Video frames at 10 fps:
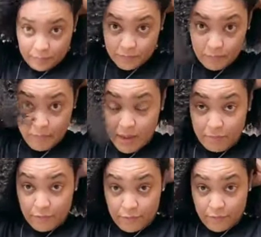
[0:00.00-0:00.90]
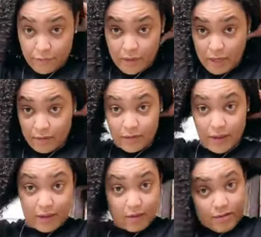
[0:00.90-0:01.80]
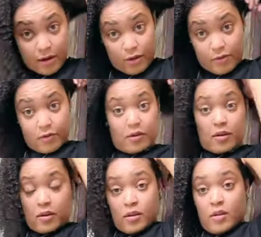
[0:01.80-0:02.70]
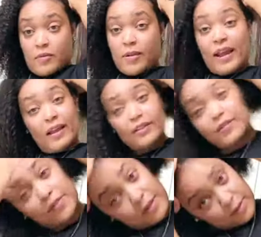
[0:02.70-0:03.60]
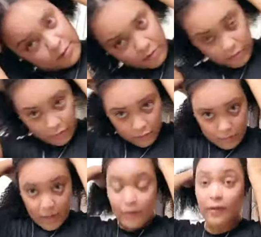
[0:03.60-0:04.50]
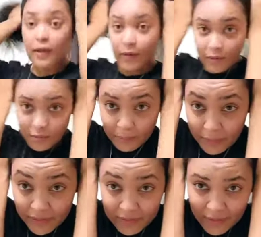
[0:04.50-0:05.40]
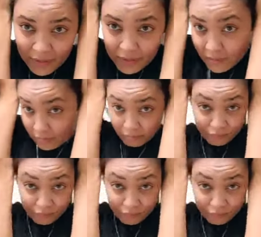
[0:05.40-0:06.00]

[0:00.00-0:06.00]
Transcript: My preferred hairstyle when I exercise or go for a bike ride is pigtails.